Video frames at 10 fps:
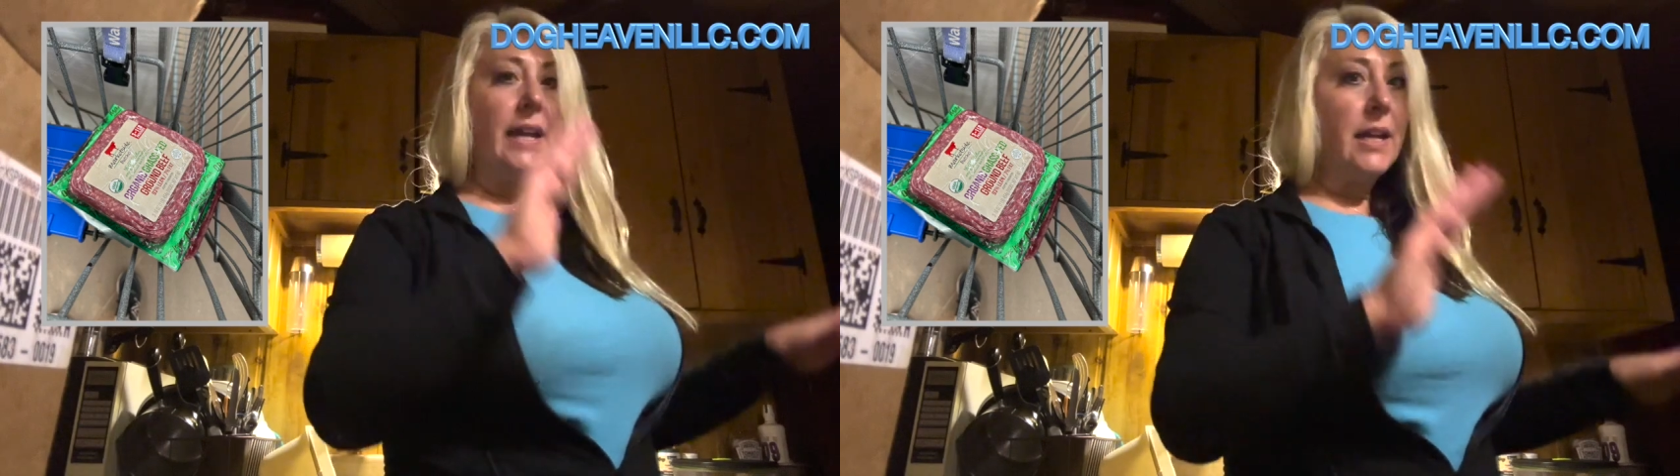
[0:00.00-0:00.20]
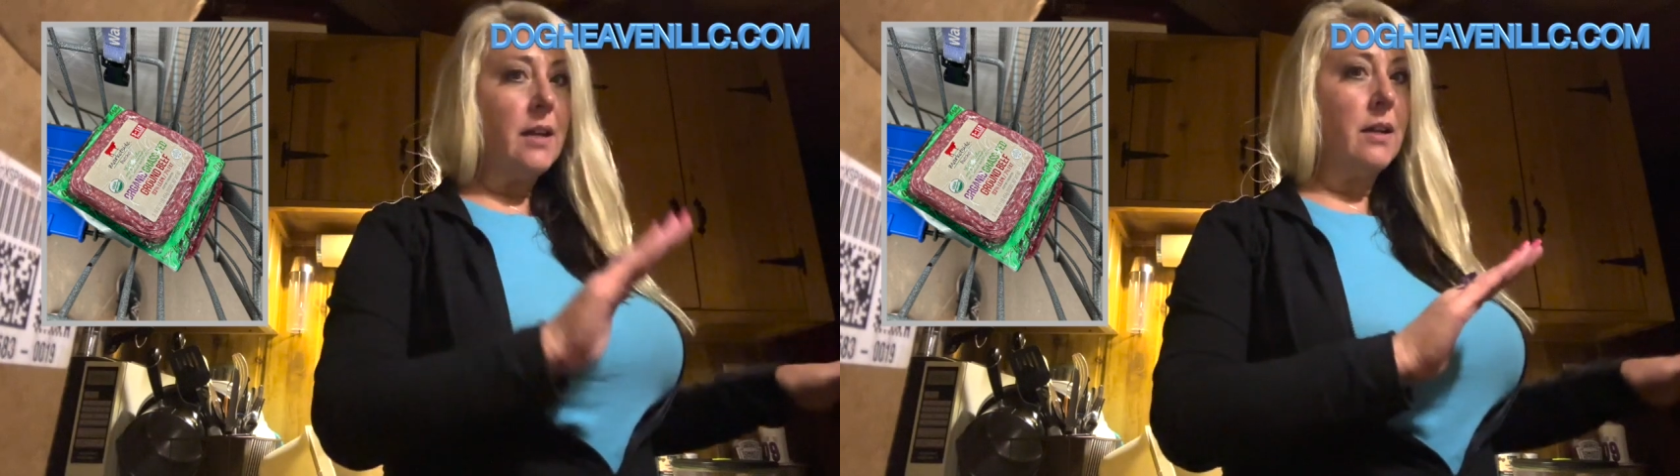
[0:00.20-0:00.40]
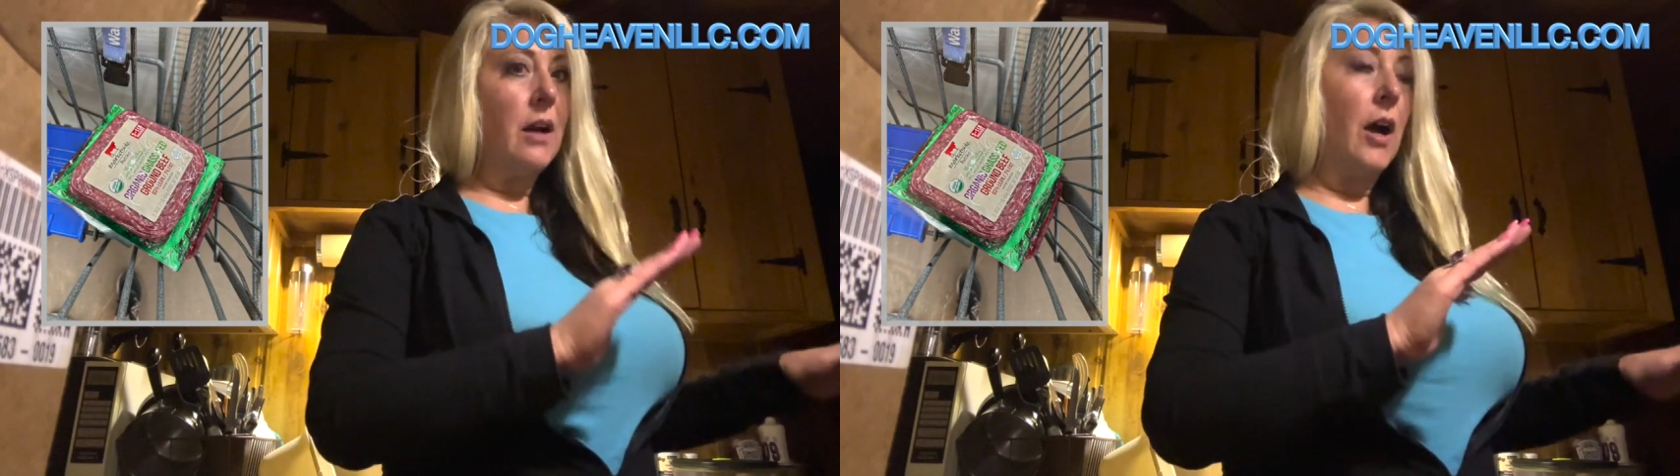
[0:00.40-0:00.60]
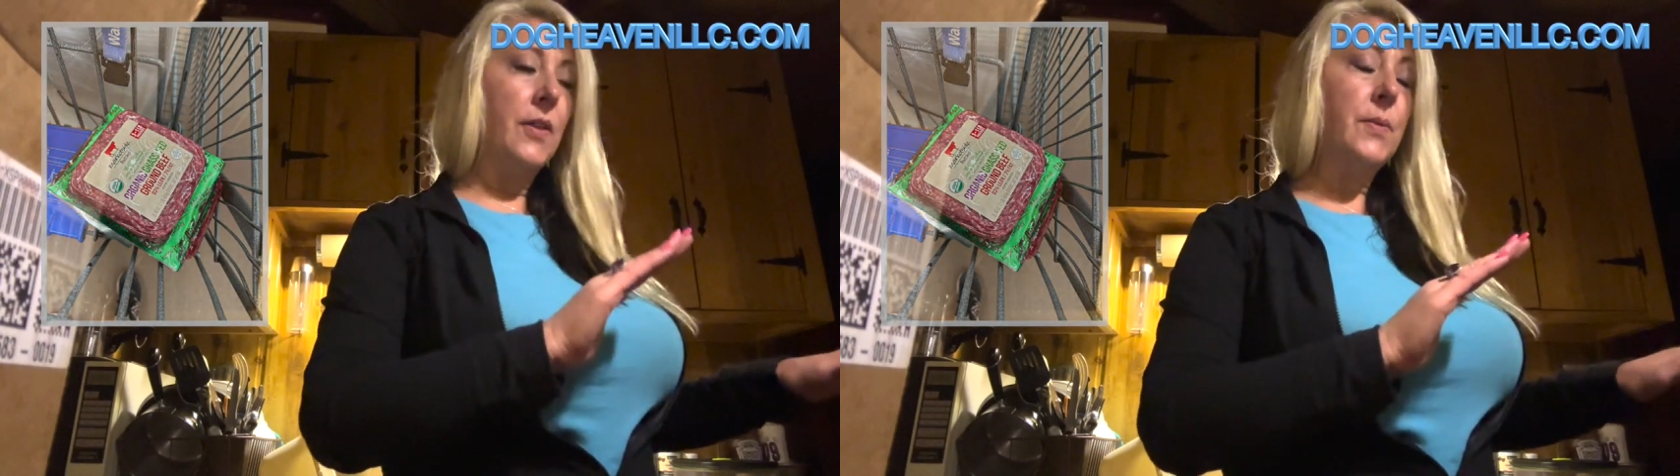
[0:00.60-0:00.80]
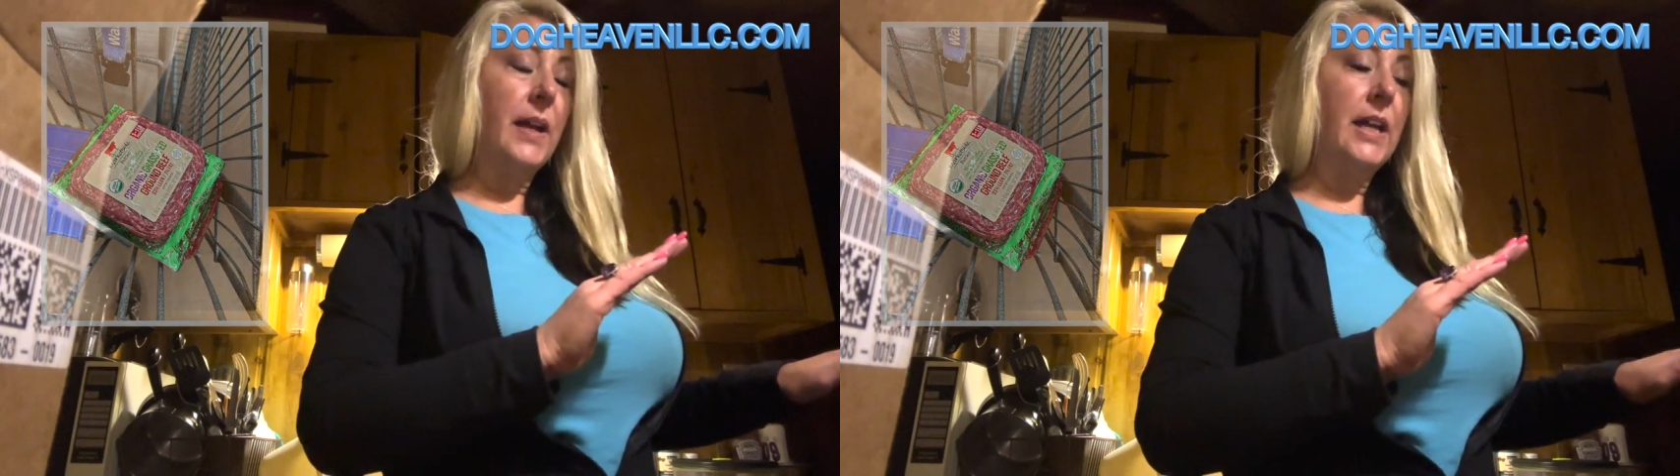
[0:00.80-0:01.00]
here on
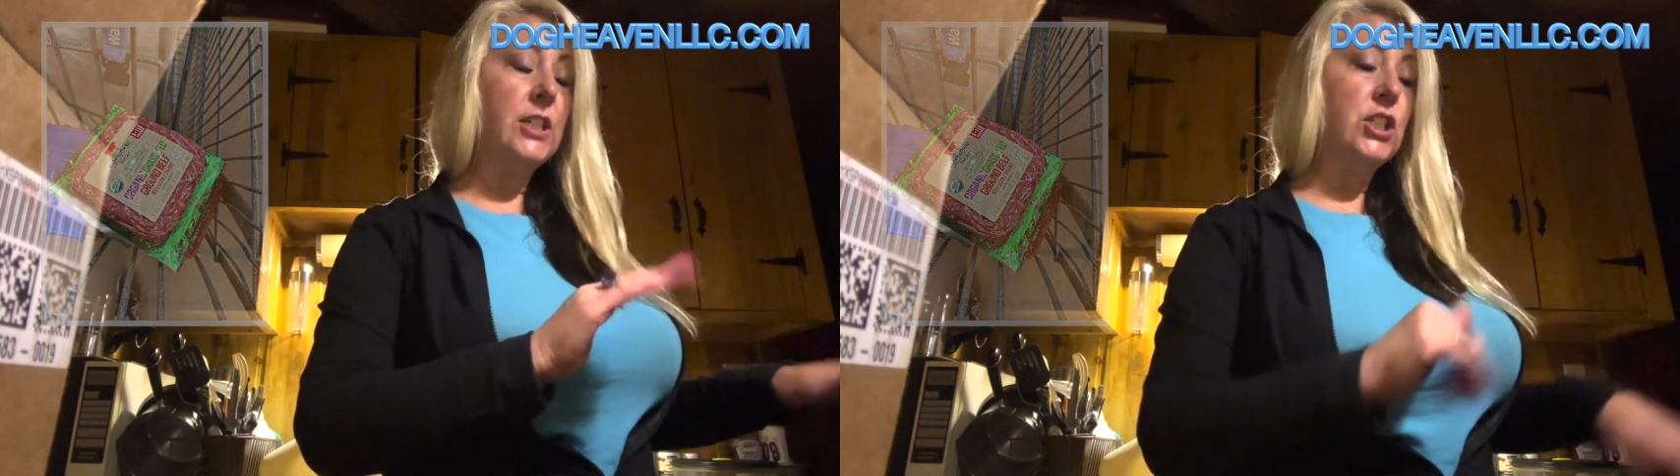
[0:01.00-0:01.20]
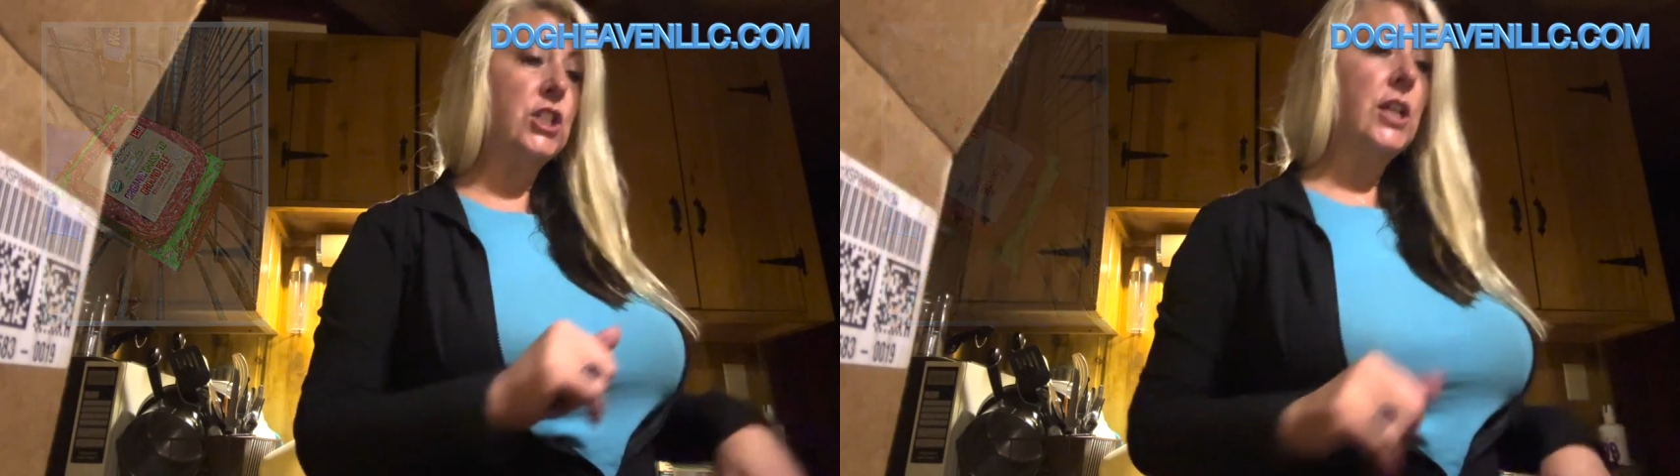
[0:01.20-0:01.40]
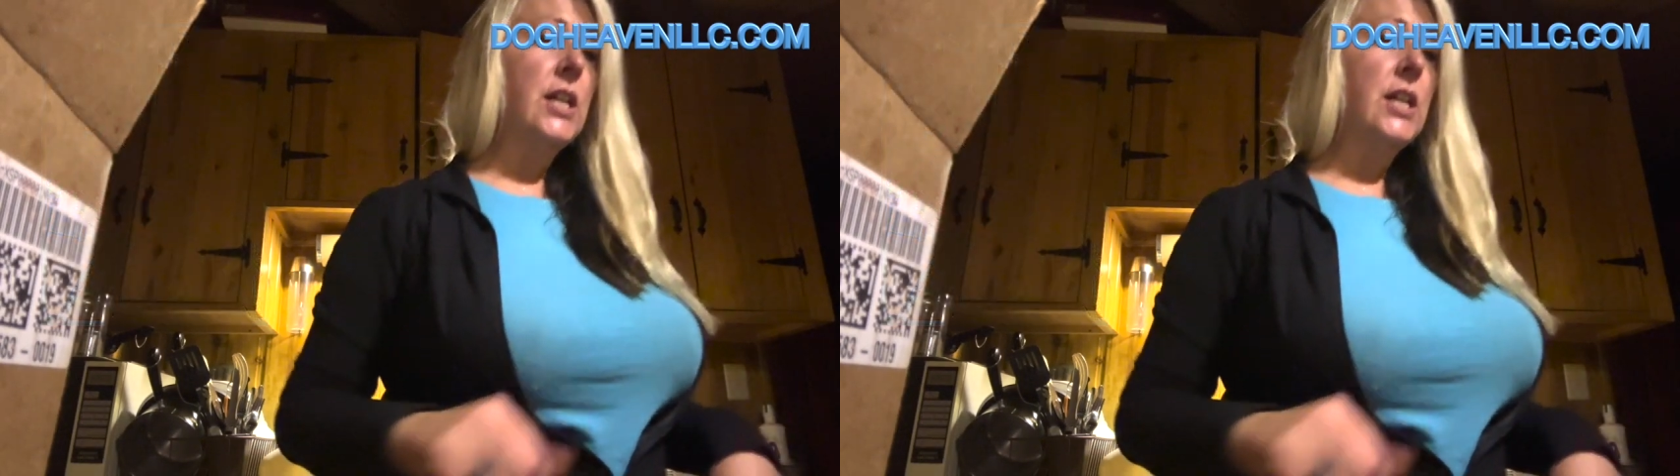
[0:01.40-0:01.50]
the ranch.